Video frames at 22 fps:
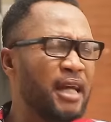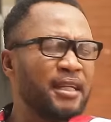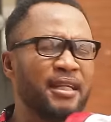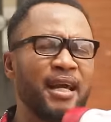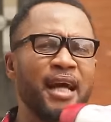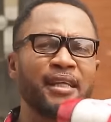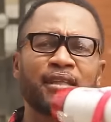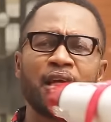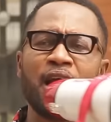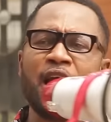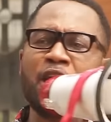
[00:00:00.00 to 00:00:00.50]
in
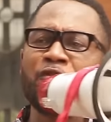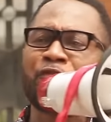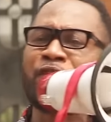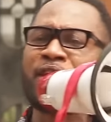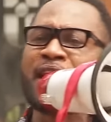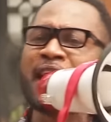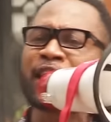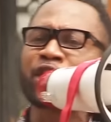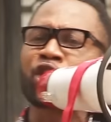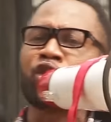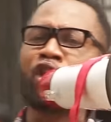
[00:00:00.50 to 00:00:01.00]
his
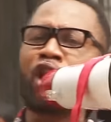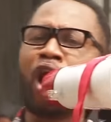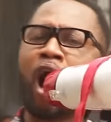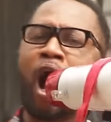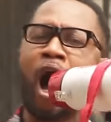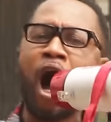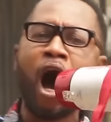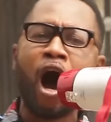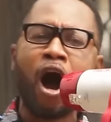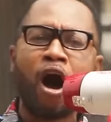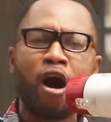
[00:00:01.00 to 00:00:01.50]
infinite
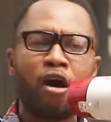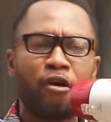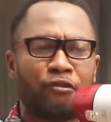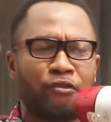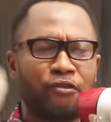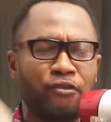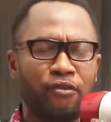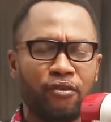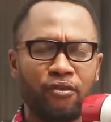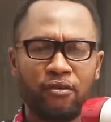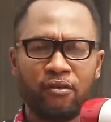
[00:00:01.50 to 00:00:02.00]

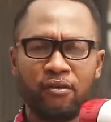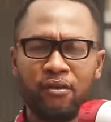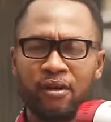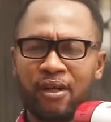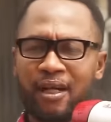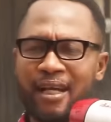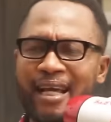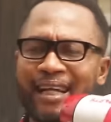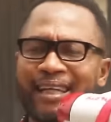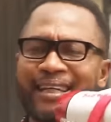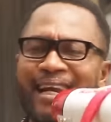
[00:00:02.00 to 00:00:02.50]
love,
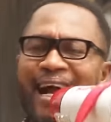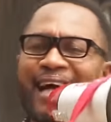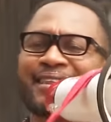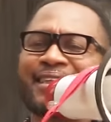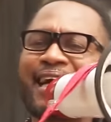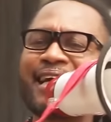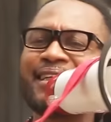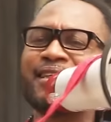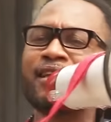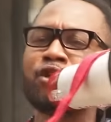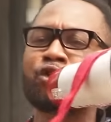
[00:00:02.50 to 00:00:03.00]
he
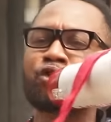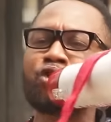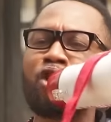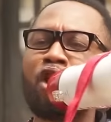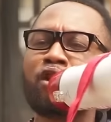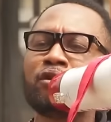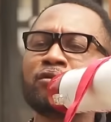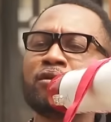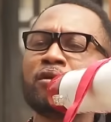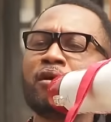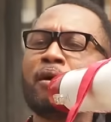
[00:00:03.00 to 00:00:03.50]
granted his
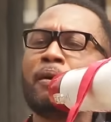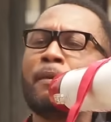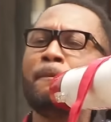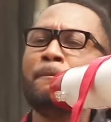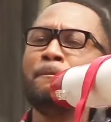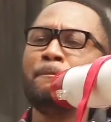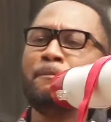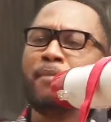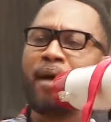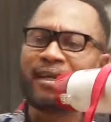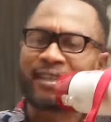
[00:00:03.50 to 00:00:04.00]
son
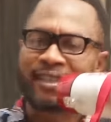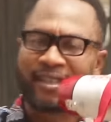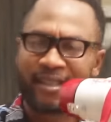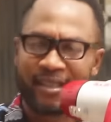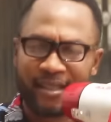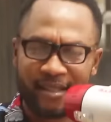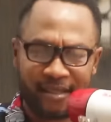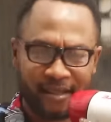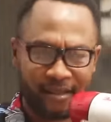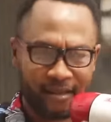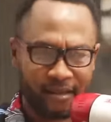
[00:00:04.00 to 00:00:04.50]

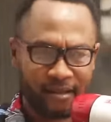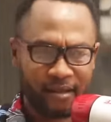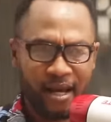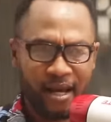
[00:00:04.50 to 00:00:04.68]
mercy.